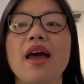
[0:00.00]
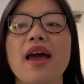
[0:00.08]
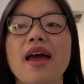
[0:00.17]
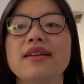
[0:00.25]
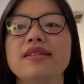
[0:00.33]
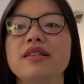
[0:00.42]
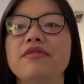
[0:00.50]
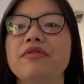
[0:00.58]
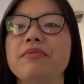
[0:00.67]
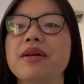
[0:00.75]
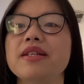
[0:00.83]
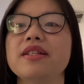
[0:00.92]
Its
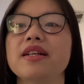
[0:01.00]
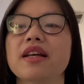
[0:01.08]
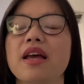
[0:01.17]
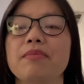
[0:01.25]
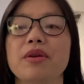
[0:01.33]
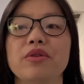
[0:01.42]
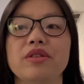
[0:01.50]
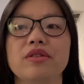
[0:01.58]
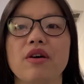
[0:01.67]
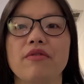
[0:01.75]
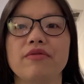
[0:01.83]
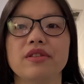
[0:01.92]
inflammation can be
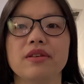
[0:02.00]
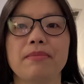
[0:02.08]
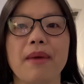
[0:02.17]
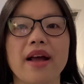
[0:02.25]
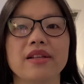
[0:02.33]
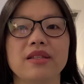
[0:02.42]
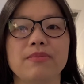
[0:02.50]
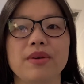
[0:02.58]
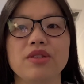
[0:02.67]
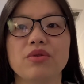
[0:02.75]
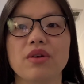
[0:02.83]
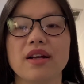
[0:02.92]
resolved by
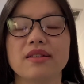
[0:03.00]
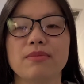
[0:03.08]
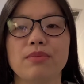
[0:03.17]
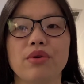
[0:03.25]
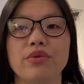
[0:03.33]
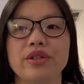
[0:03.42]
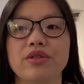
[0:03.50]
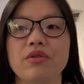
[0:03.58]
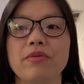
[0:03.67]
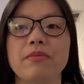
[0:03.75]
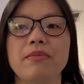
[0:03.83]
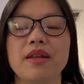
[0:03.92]
specialized
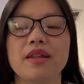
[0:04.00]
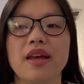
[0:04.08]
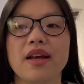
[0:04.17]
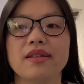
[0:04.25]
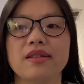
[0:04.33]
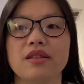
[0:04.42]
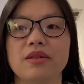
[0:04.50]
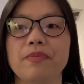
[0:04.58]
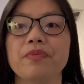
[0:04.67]
pro-resolving mediates,